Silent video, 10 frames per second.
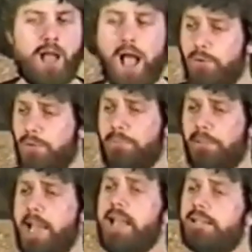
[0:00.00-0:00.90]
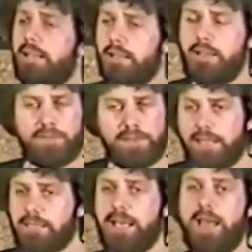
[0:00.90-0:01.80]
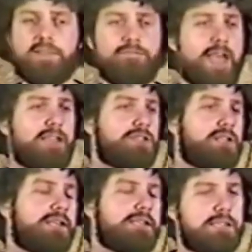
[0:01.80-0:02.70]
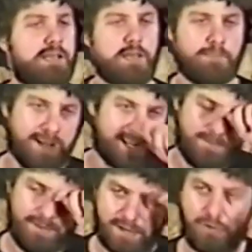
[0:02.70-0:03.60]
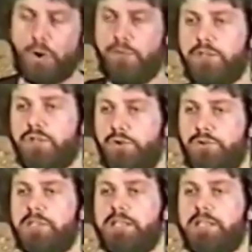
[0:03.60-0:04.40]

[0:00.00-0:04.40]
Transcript: I do the planting. The next guy, the evangelist, might come in and grow the church.